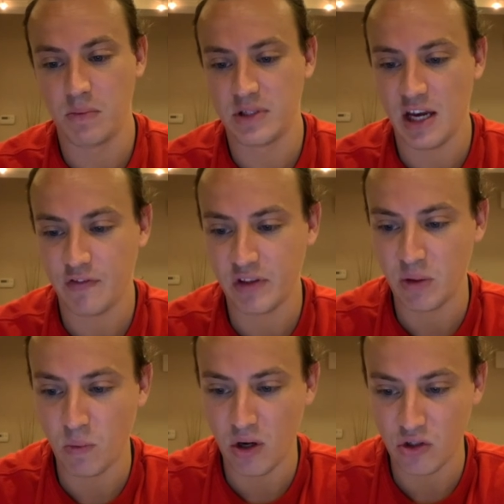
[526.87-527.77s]
definitely
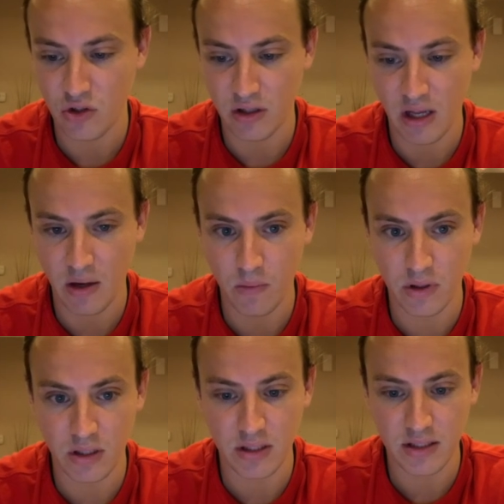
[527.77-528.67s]
watching that
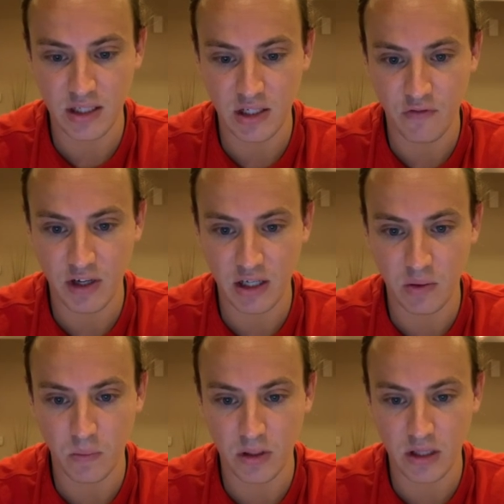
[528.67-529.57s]
one and seeing if I
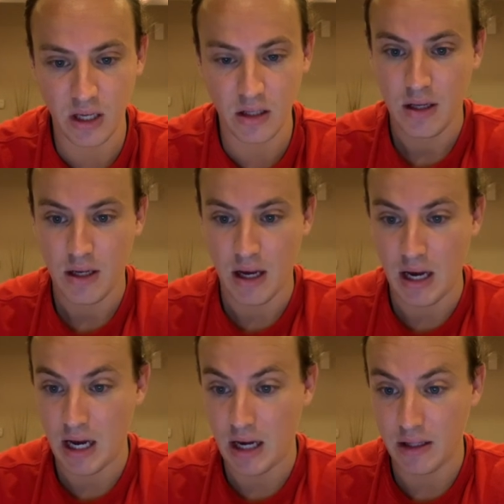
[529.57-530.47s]
can win that.
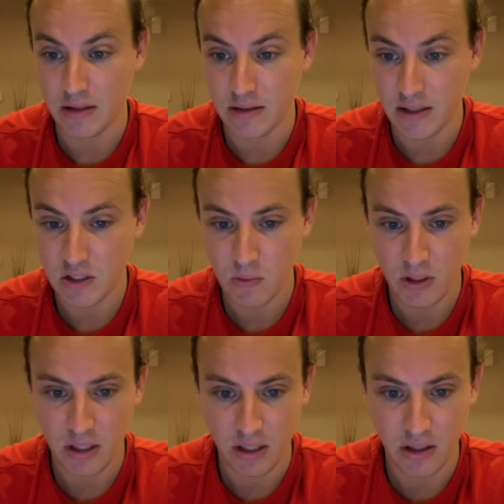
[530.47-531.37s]
This
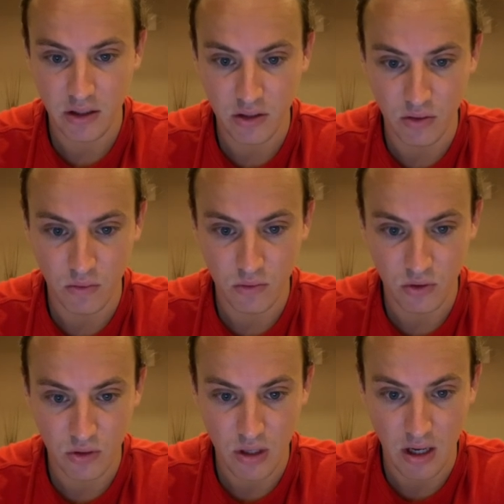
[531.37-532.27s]
one here,
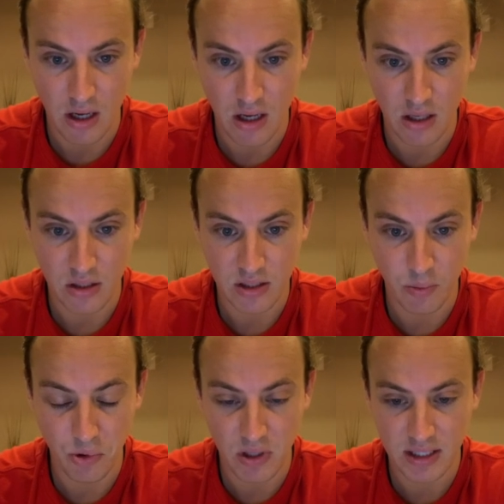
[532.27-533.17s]

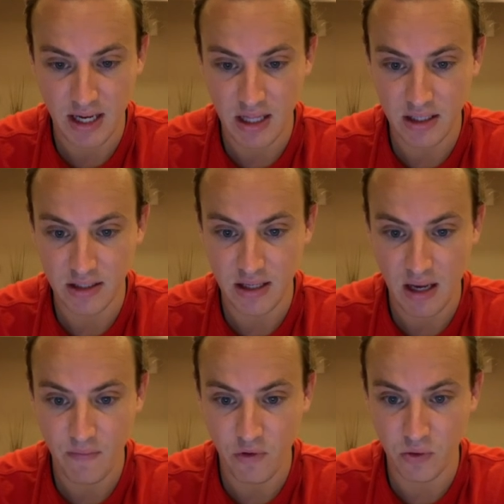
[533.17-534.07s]
Sabrina's Alakazam for only